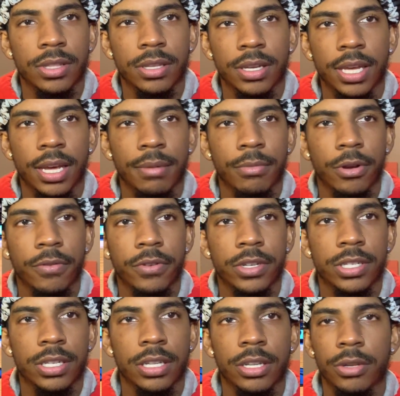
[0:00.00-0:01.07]
camera over
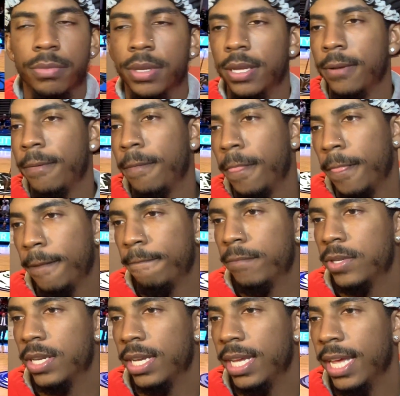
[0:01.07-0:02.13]
just a little
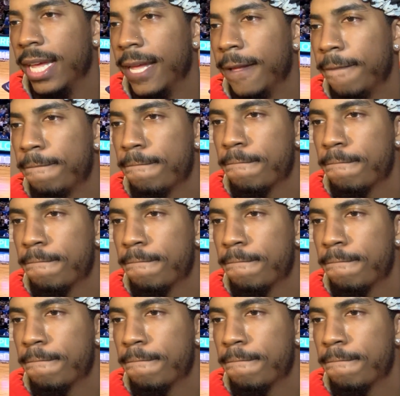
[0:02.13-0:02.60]
bit. So, yeah.